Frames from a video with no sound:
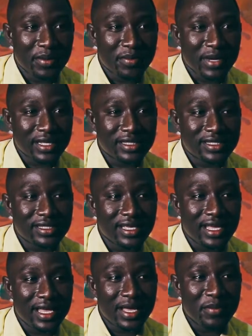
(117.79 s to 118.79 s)
But
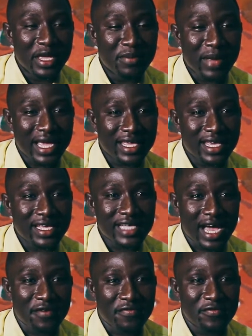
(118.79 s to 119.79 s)
in my case,
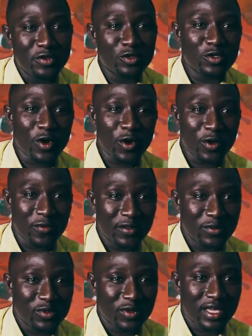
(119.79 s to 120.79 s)
I've fused all of
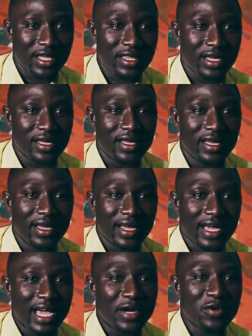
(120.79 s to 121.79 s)
them together.
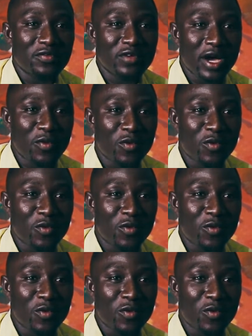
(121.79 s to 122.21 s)
Kind of you are